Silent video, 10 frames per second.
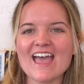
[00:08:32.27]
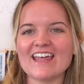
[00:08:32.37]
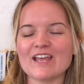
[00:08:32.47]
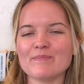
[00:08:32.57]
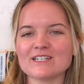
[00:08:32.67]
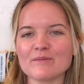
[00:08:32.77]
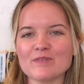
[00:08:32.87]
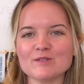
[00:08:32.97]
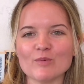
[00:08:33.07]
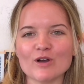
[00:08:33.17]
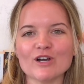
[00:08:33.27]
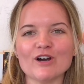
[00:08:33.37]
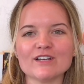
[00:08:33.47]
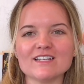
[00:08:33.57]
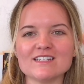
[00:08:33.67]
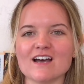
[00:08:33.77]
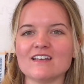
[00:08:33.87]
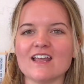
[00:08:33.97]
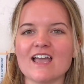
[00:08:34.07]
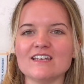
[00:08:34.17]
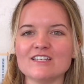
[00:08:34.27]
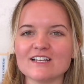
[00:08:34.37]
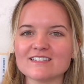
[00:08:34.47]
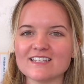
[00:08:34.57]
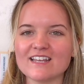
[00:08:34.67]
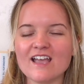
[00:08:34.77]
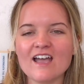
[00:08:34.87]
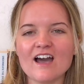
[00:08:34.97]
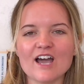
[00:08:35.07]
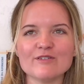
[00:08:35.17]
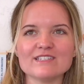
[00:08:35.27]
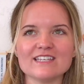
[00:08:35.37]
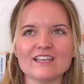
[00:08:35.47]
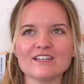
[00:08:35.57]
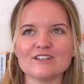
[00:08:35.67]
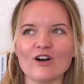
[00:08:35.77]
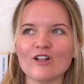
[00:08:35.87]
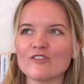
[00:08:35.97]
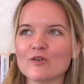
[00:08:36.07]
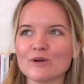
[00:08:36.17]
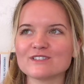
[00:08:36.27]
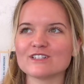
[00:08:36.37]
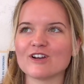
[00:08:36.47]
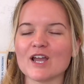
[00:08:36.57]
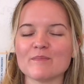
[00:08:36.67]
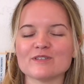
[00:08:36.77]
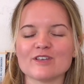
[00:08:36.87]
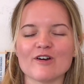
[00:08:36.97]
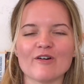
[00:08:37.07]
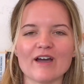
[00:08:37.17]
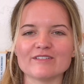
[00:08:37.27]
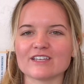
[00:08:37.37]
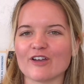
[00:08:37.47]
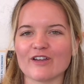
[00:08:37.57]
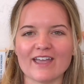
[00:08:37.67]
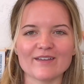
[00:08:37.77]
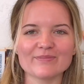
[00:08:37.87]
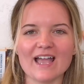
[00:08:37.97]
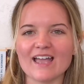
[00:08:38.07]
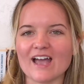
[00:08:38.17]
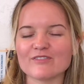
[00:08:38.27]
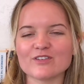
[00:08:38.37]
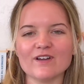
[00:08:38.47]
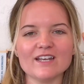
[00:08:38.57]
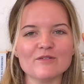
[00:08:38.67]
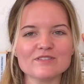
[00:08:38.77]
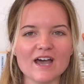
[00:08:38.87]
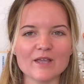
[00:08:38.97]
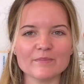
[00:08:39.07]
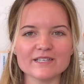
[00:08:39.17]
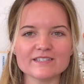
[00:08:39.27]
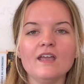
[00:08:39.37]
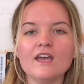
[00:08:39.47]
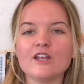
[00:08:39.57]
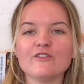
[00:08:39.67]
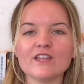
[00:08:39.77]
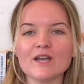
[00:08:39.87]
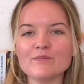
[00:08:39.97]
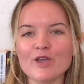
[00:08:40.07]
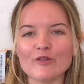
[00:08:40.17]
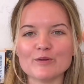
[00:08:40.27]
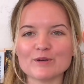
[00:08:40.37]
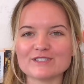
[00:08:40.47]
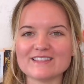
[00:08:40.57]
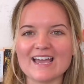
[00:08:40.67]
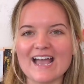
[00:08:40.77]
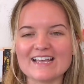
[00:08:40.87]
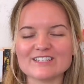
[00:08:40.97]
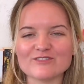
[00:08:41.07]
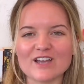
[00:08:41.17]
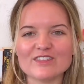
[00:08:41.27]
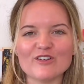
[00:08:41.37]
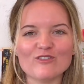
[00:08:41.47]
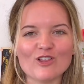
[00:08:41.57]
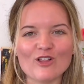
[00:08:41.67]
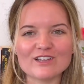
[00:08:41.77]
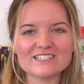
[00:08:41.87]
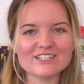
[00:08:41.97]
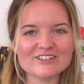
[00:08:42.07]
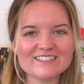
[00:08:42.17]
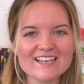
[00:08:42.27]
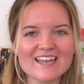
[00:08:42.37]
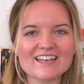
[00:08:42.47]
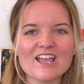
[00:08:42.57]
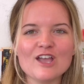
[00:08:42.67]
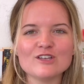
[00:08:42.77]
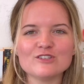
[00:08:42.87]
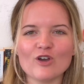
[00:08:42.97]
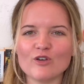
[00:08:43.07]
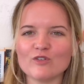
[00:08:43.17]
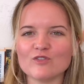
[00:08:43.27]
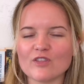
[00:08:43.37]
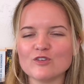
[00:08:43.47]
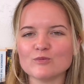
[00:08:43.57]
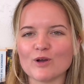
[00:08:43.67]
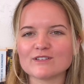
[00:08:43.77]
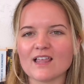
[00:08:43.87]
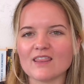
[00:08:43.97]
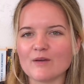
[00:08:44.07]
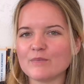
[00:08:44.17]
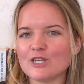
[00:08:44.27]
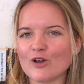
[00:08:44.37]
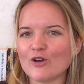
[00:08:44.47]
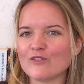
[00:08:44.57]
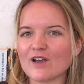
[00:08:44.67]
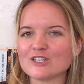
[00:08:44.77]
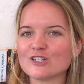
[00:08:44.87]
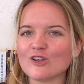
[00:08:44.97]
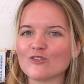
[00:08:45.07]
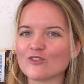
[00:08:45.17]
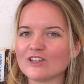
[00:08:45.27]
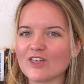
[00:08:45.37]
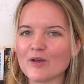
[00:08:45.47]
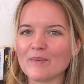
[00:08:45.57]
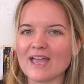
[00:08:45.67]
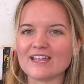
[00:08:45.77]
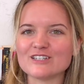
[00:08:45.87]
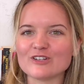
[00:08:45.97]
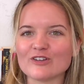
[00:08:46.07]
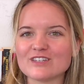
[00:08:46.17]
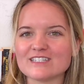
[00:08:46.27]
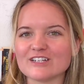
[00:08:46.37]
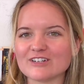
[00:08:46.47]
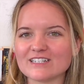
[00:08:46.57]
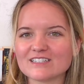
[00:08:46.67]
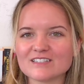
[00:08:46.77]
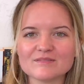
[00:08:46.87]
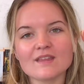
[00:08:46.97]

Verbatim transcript: and I picked up this book called Done and Dusted. I was seeing it all over Bookstagram, so I was like, okay, I have to find out what the hype is. And I feel like I'm the only person that hasn't read the Flawless series yet, so if you've read those books, let me know if I should read them and start the series.